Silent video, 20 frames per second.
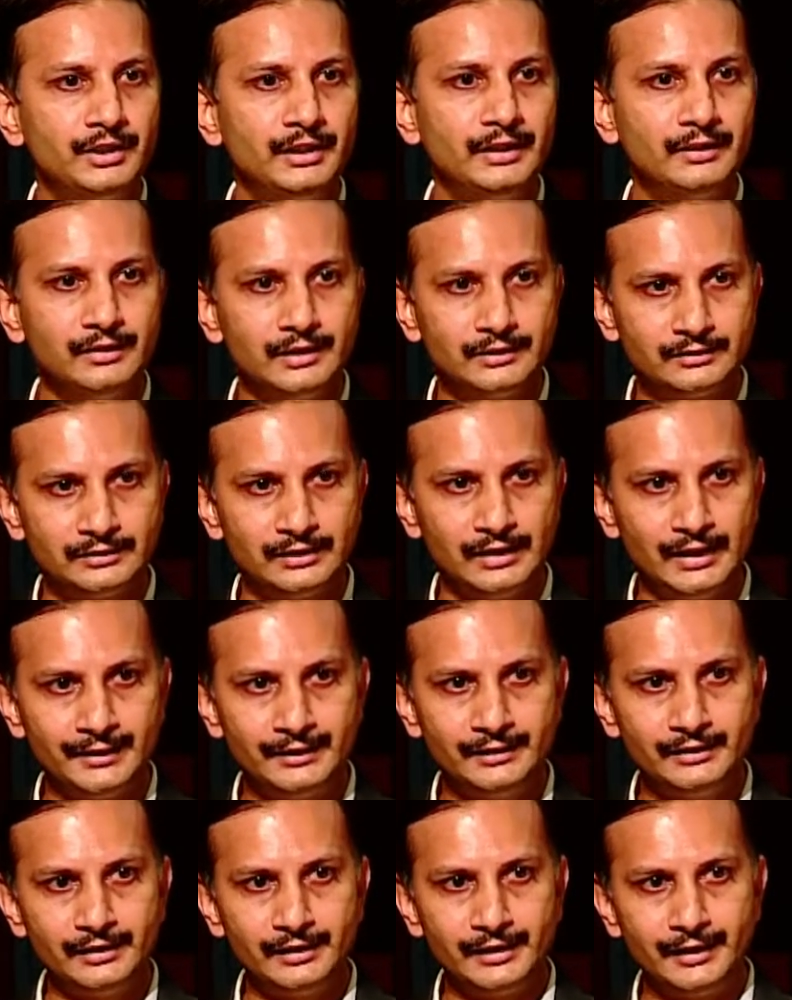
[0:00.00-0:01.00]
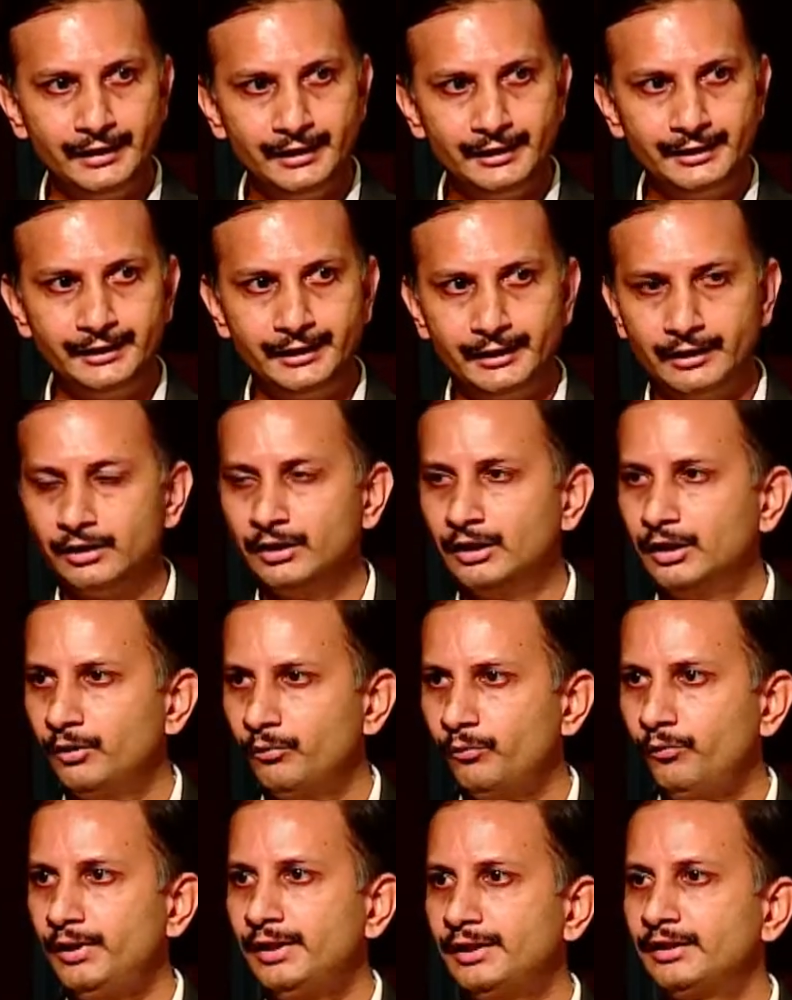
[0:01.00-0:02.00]
And that's another area
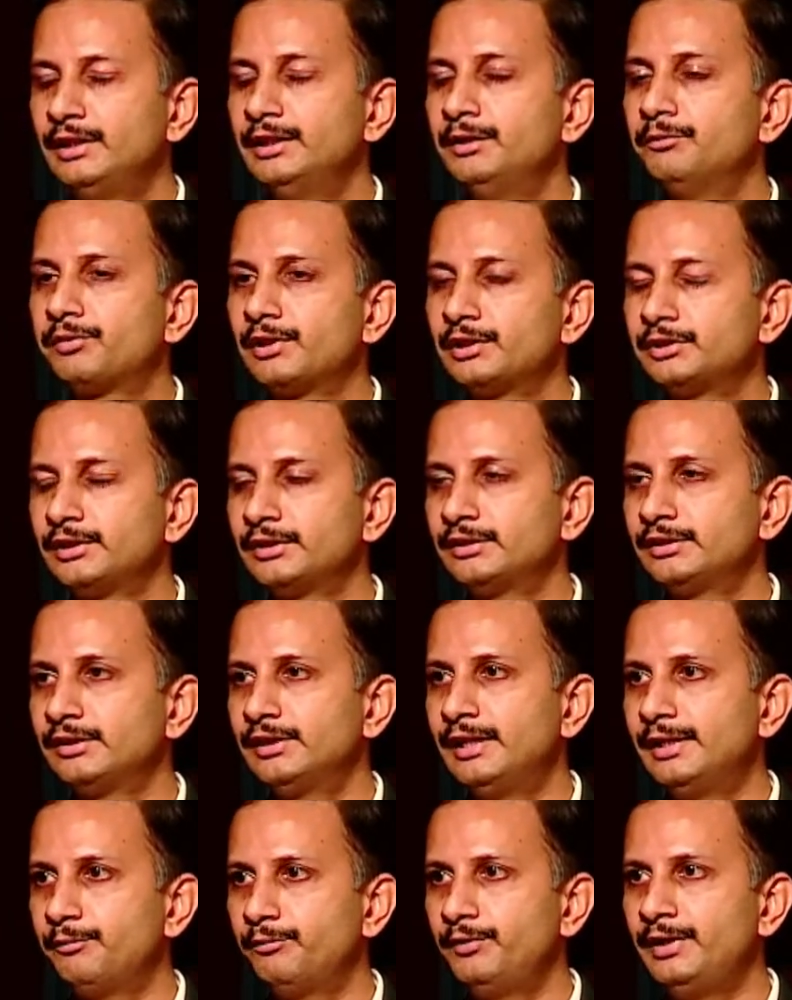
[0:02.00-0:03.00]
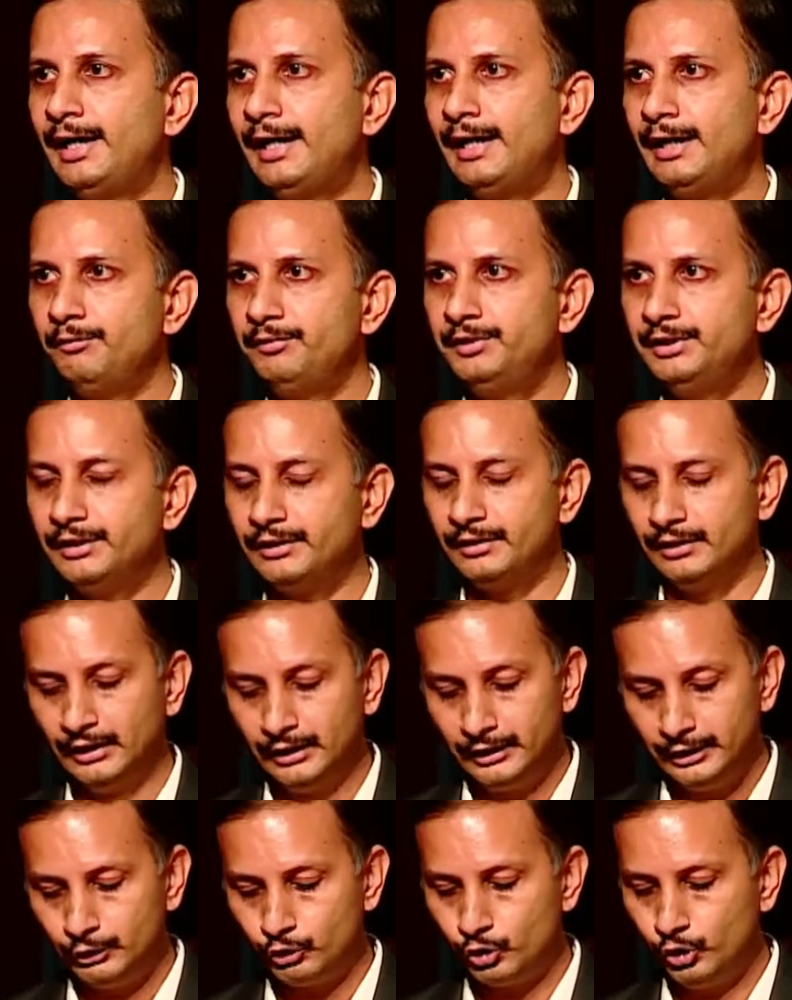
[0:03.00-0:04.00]
where the infrastructure that we have here
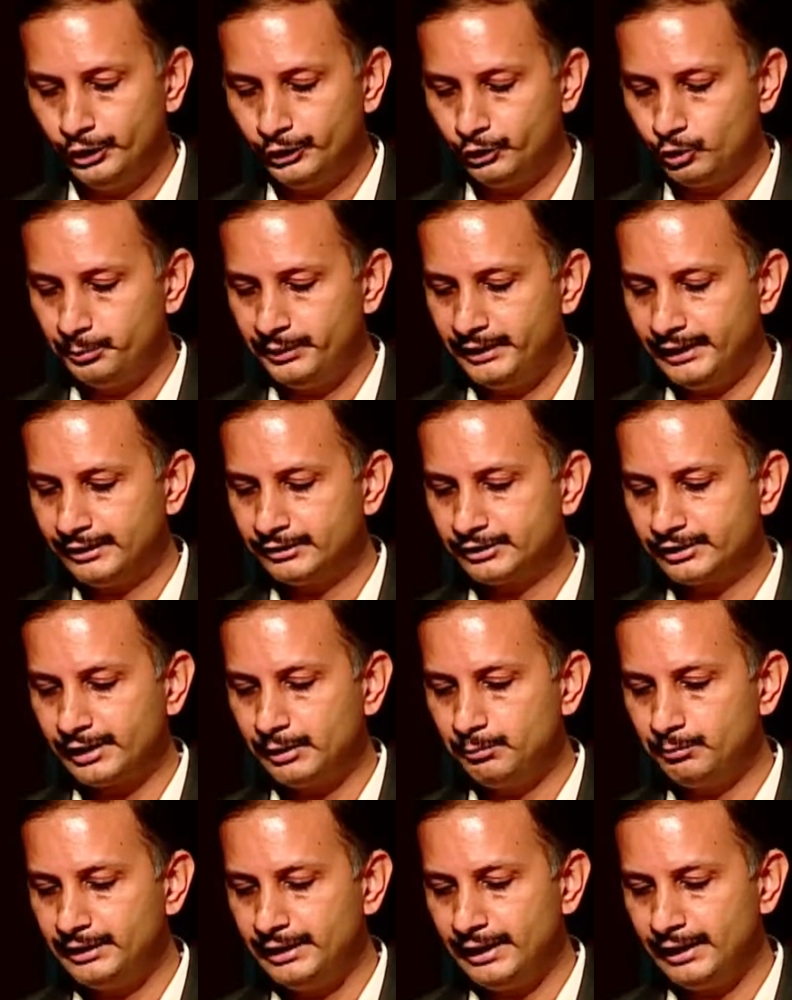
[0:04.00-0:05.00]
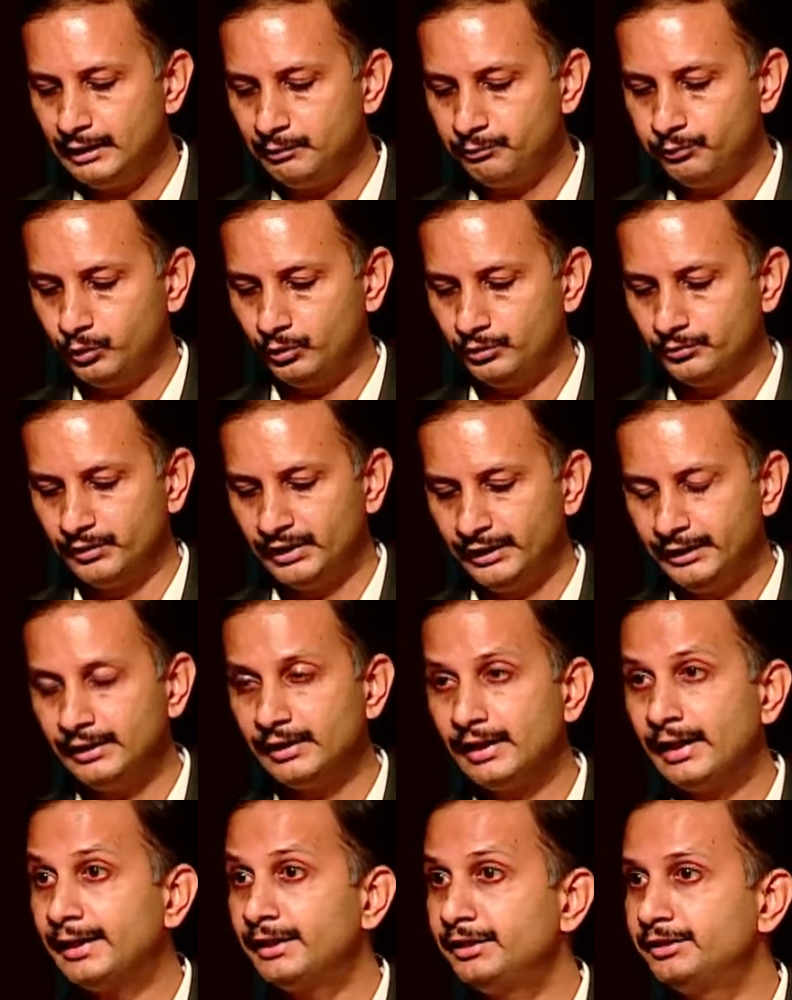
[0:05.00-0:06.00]
is going to be extremely helpful, in
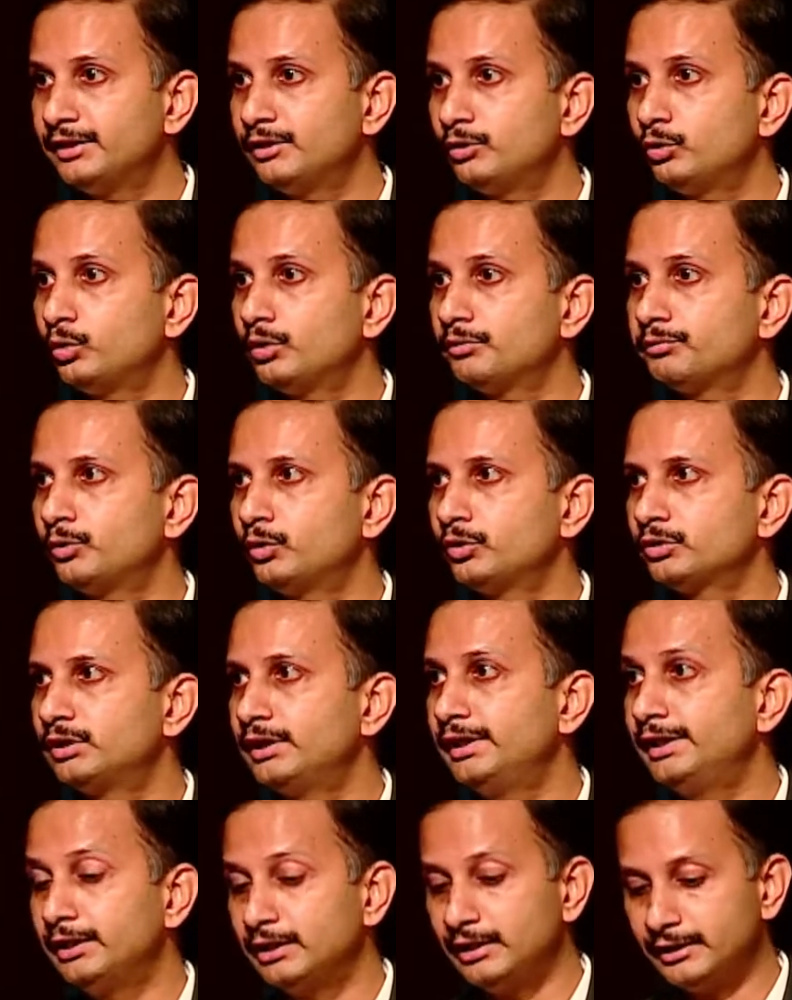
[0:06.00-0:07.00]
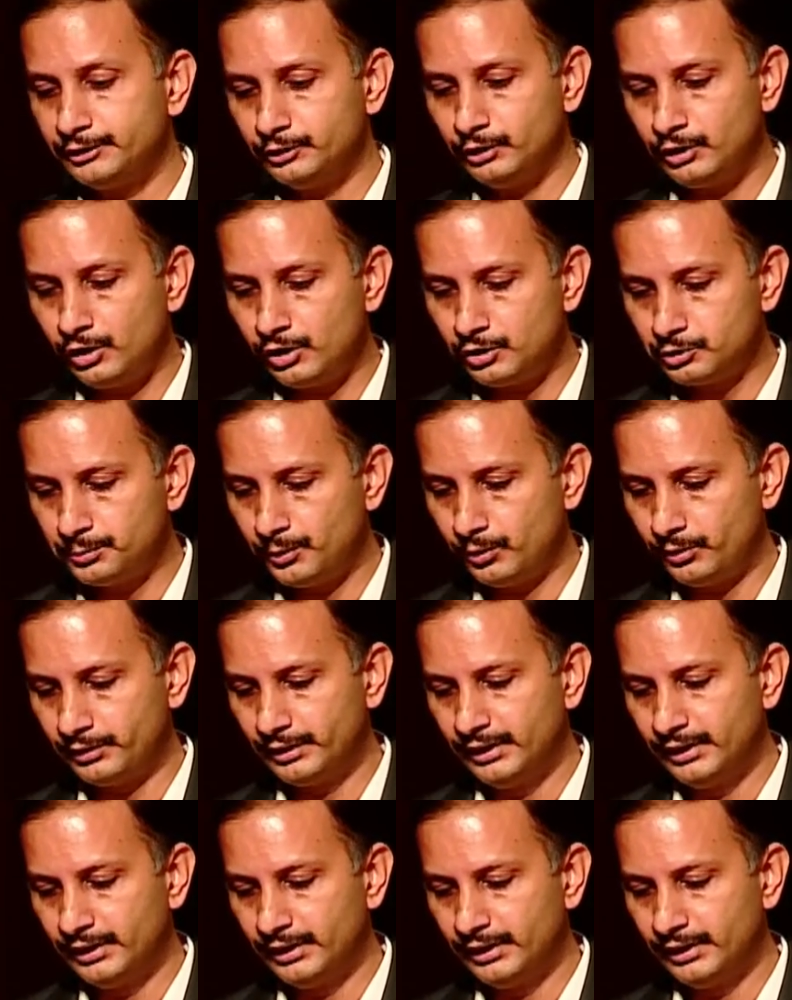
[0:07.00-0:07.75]
addition to, of course, the intellectual hotspot